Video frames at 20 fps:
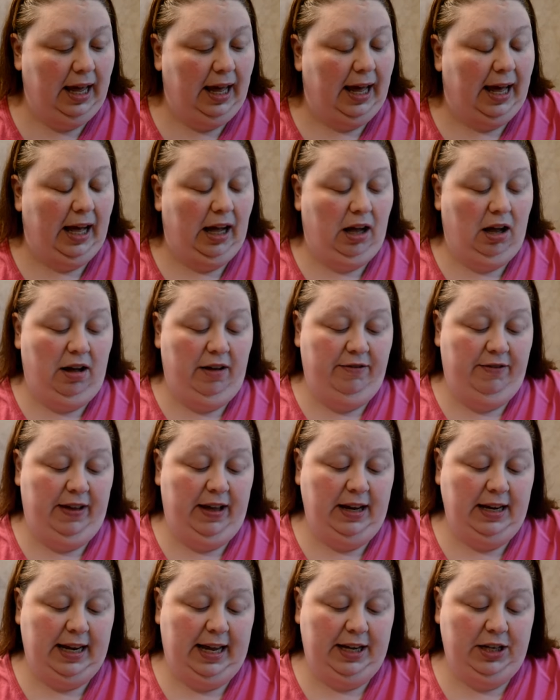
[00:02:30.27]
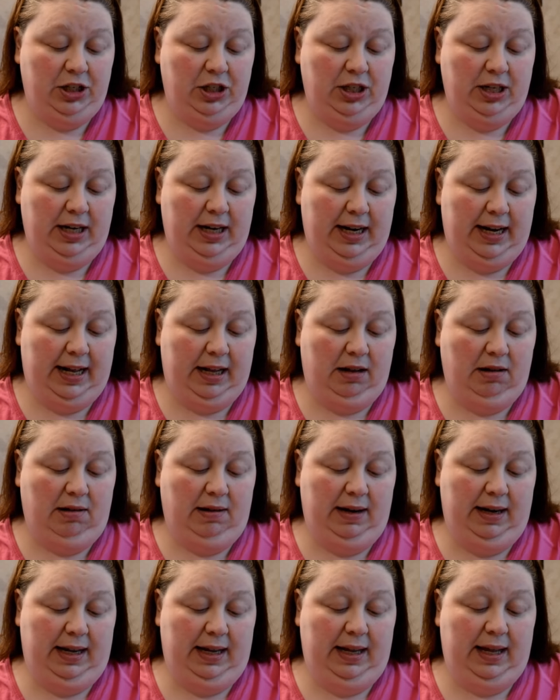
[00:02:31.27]
I got foundation and I
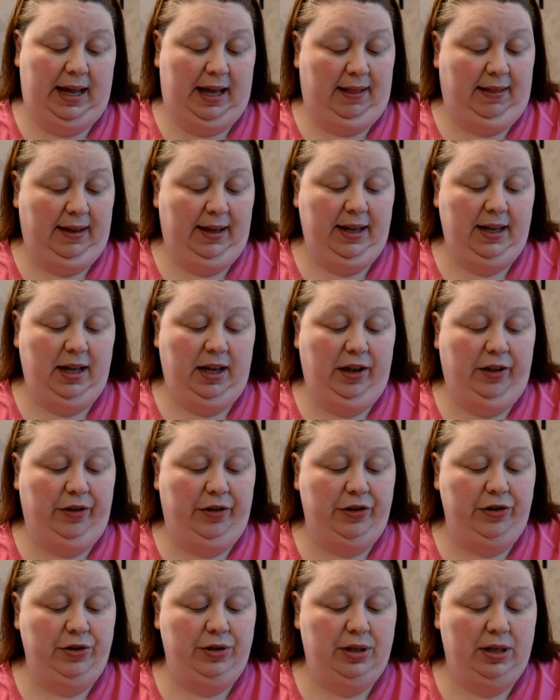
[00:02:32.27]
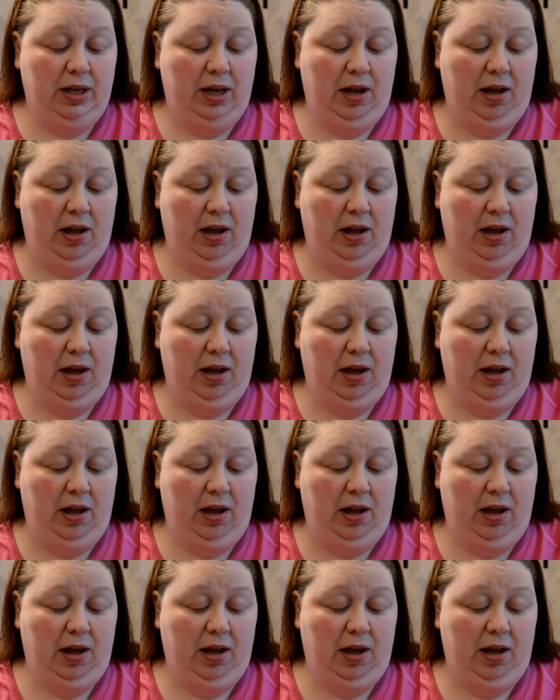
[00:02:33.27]
got it LA Colors.